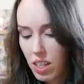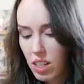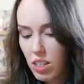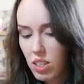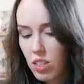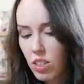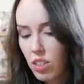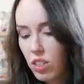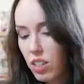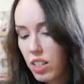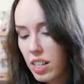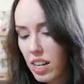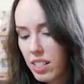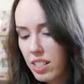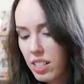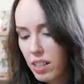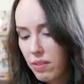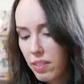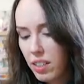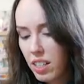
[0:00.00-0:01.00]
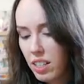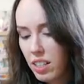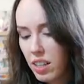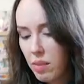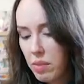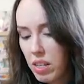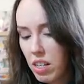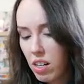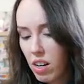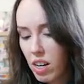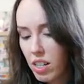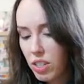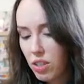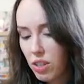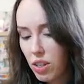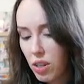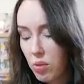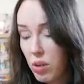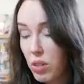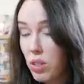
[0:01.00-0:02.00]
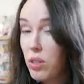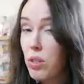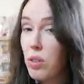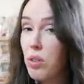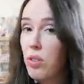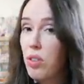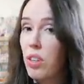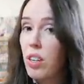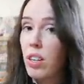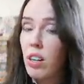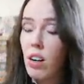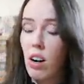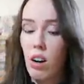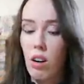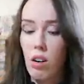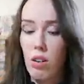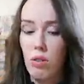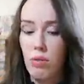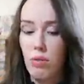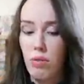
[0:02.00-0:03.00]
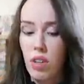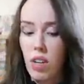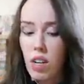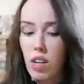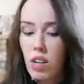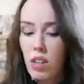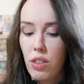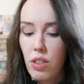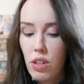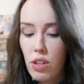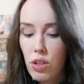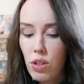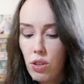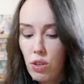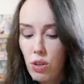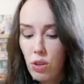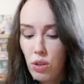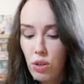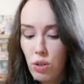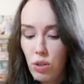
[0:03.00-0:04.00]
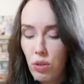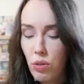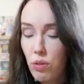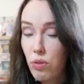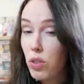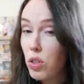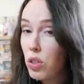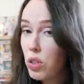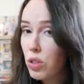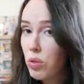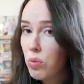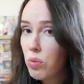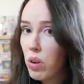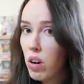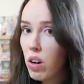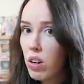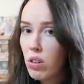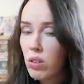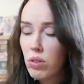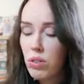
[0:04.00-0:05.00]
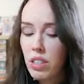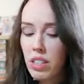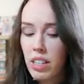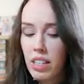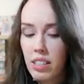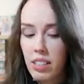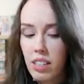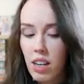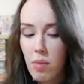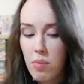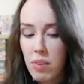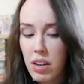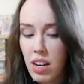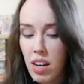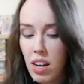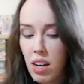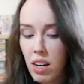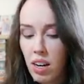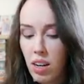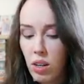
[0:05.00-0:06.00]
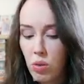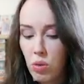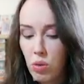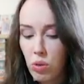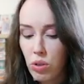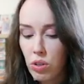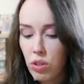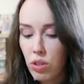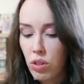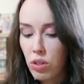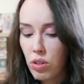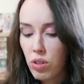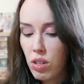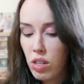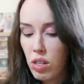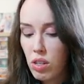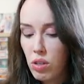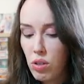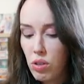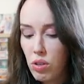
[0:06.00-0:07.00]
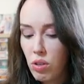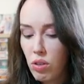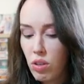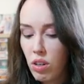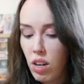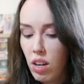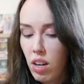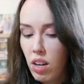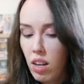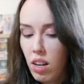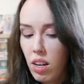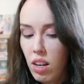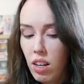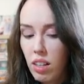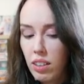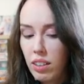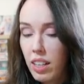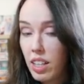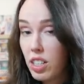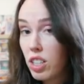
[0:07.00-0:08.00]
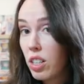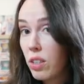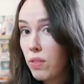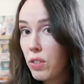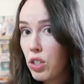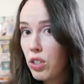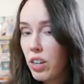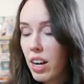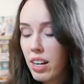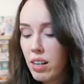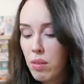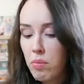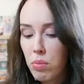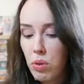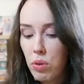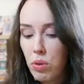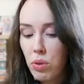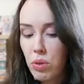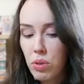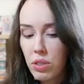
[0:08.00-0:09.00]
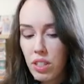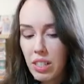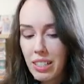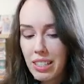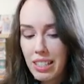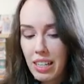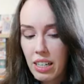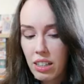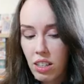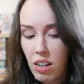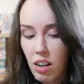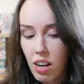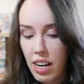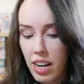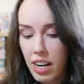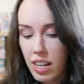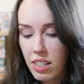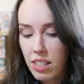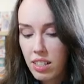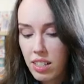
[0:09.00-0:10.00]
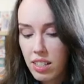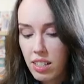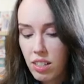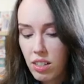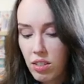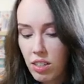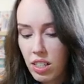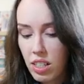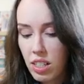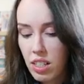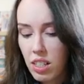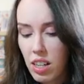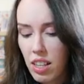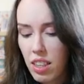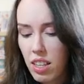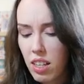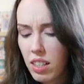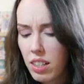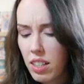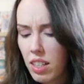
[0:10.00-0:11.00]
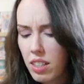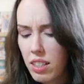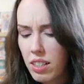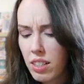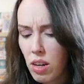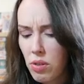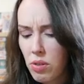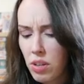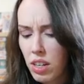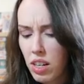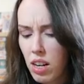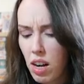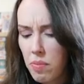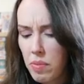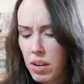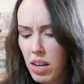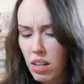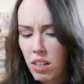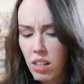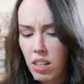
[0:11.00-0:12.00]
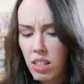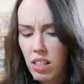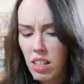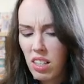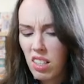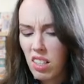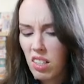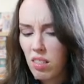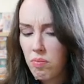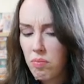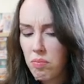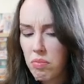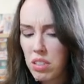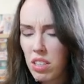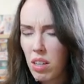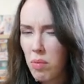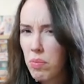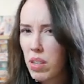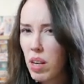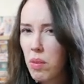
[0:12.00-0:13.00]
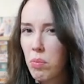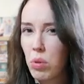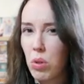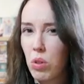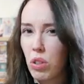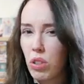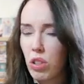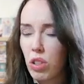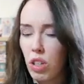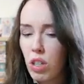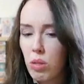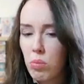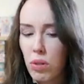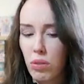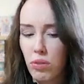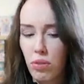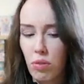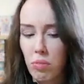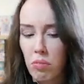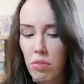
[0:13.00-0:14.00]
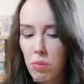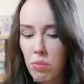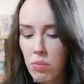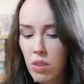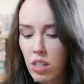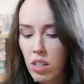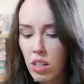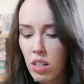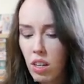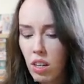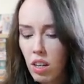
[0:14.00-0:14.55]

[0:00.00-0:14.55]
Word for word: So yeah, definitely let me guys know what you think of the new Fusion World that's coming out and also the new Legend of the Dragon Balls Zenkai series. I think that's going to come out in either September or October from memory.